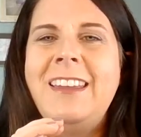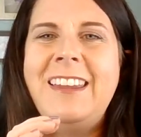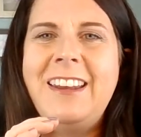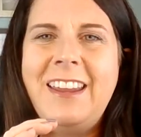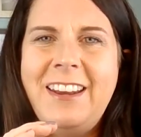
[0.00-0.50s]

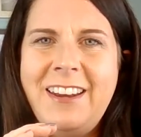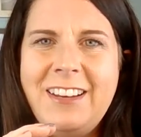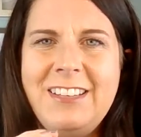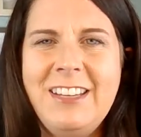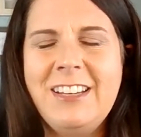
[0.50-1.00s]
in an
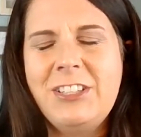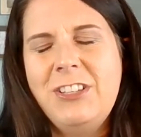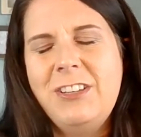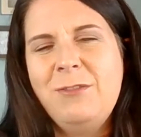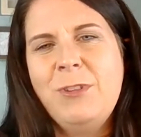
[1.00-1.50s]

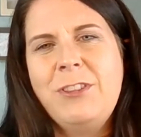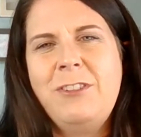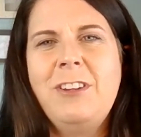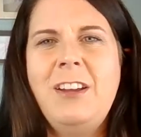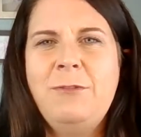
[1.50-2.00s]
addiction with
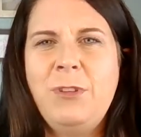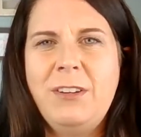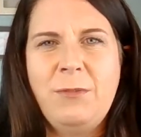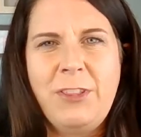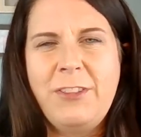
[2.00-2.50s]
your loved
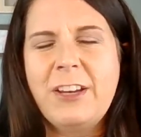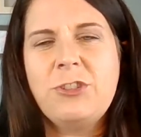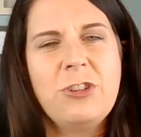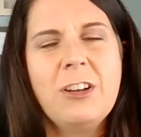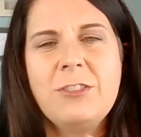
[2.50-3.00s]
one, whether that's
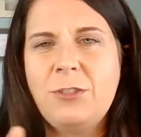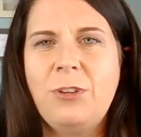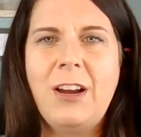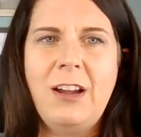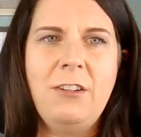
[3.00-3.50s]
drugs
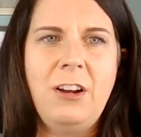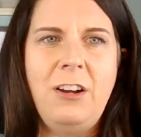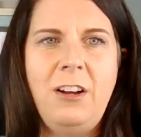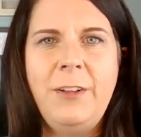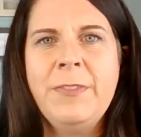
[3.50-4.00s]
or
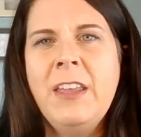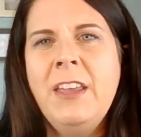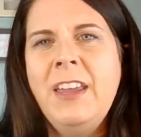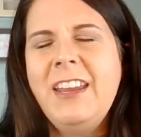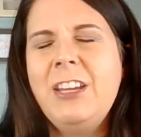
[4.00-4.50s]
alcohol.
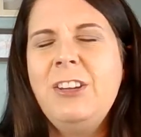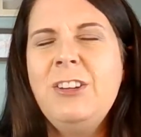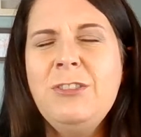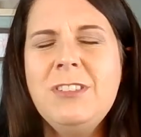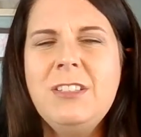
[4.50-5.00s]
It
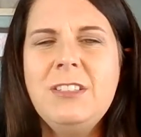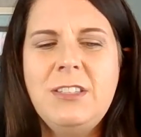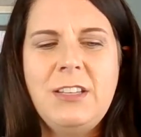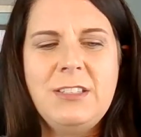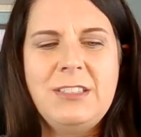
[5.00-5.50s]
uses
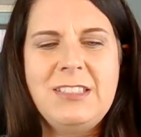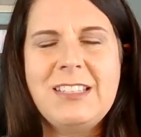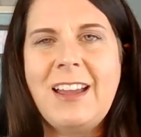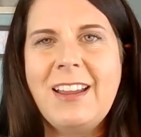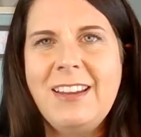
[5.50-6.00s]
the
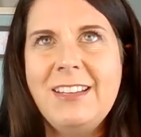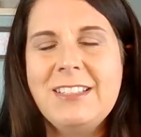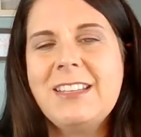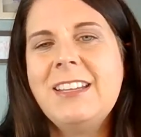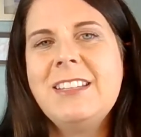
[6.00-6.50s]

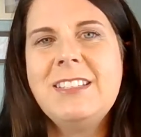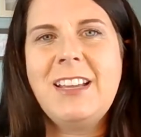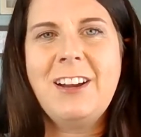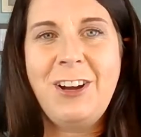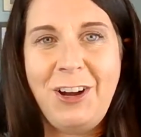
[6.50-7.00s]
science and the
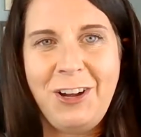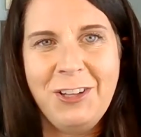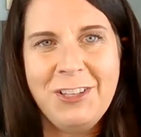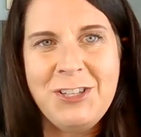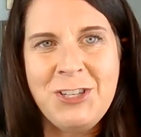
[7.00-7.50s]

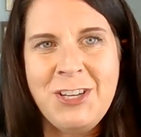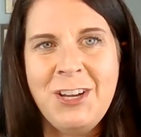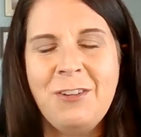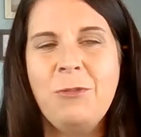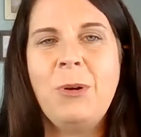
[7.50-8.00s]

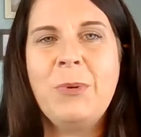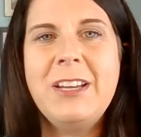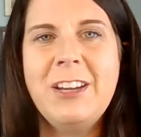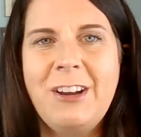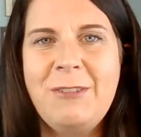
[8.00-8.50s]
psychology of what we
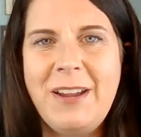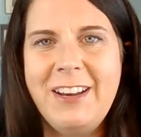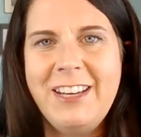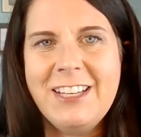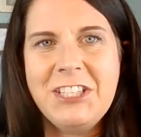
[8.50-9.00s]
know about
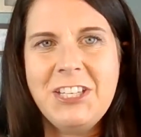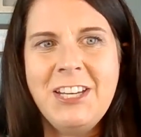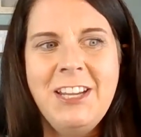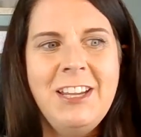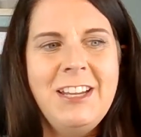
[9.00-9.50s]
addiction
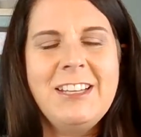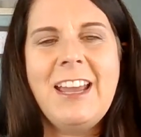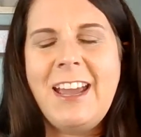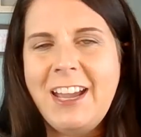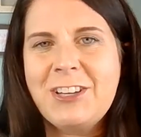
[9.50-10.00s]

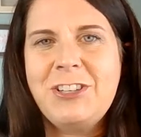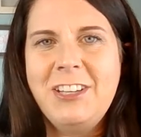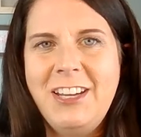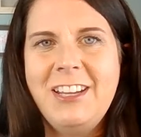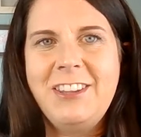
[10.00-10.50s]
to
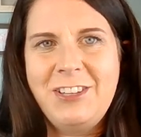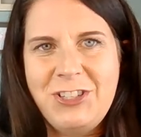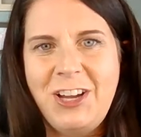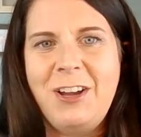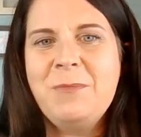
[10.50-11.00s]
actually get the
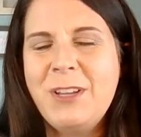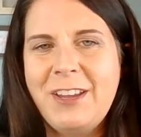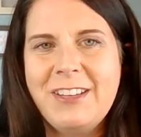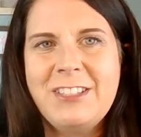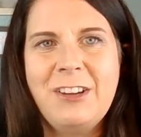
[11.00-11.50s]
job
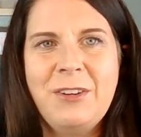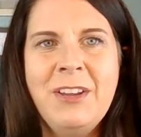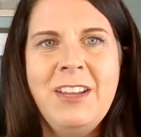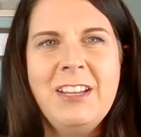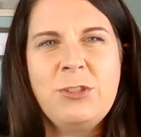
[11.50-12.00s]
done. So
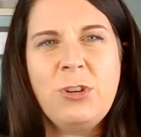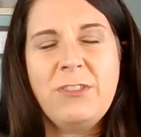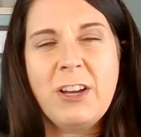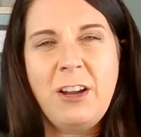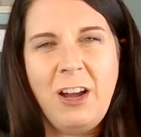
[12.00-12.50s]
it's sort
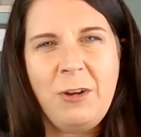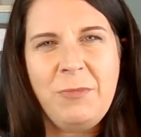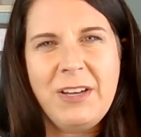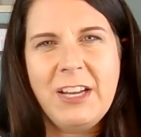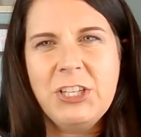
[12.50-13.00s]
of a
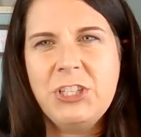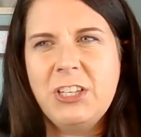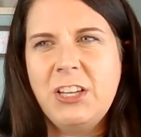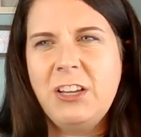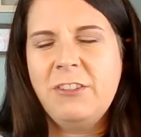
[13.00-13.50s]

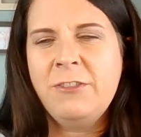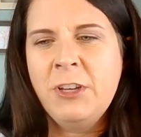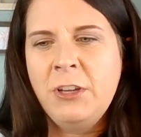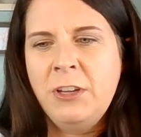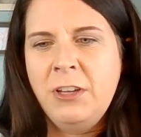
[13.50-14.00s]
combination of
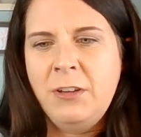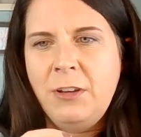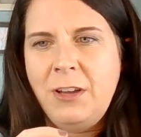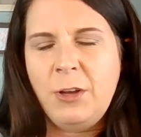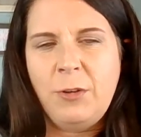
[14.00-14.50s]

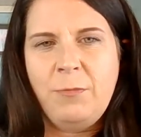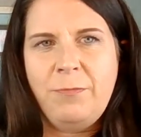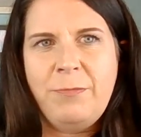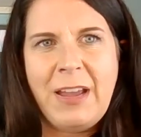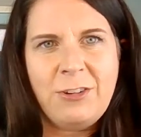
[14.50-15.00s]
um,
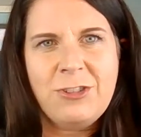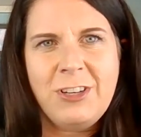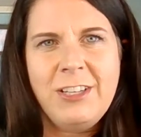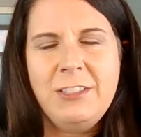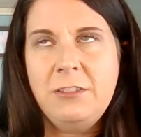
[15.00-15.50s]

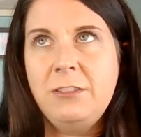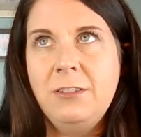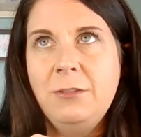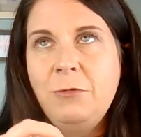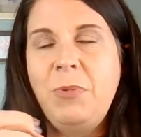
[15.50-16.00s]
boundaries,
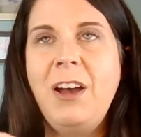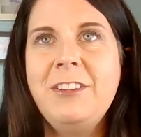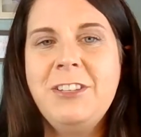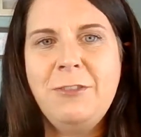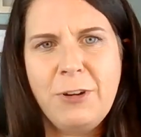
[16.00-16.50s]

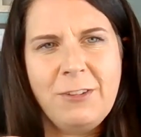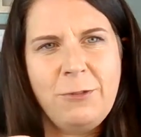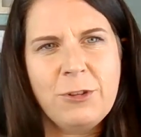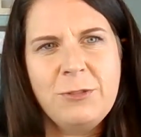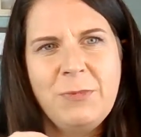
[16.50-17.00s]
positive
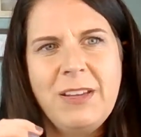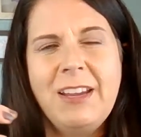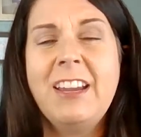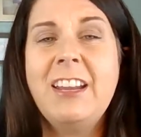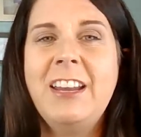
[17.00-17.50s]
reinforcement,
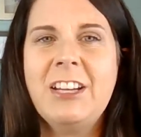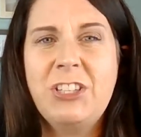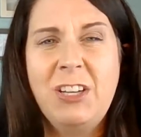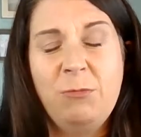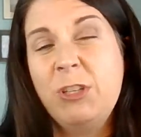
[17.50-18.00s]
and
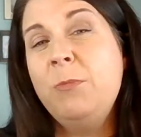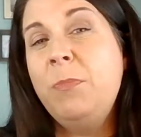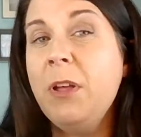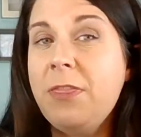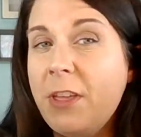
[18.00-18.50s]
connection. And when you
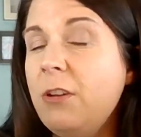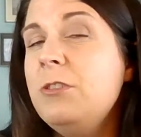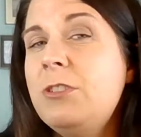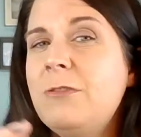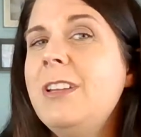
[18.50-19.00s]
put
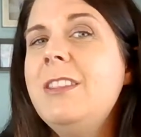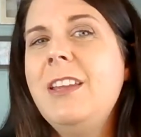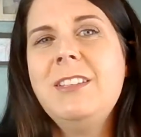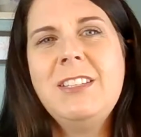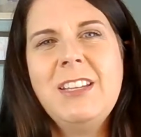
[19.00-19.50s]
those three
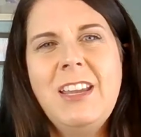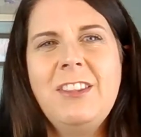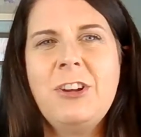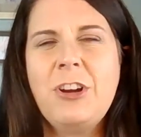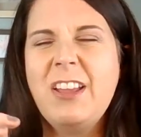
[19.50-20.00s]
things
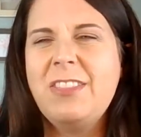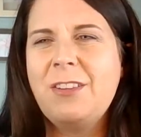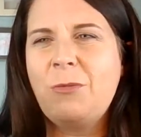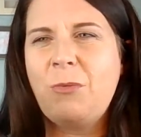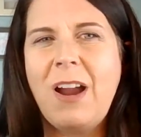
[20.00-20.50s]
together in
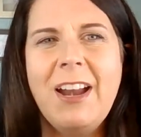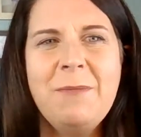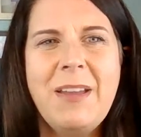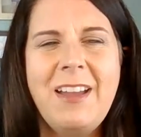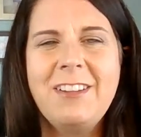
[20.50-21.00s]
the right
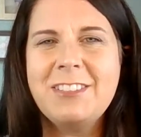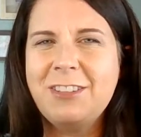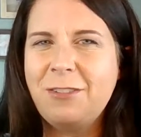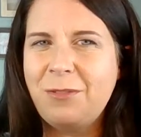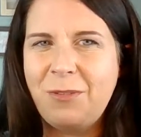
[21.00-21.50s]
amounts
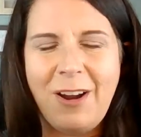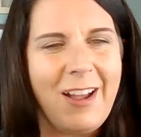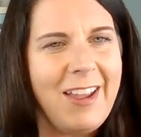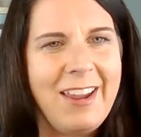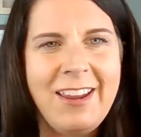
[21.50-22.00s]
and the
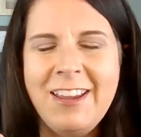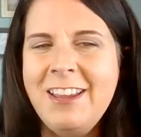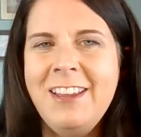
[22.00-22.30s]
right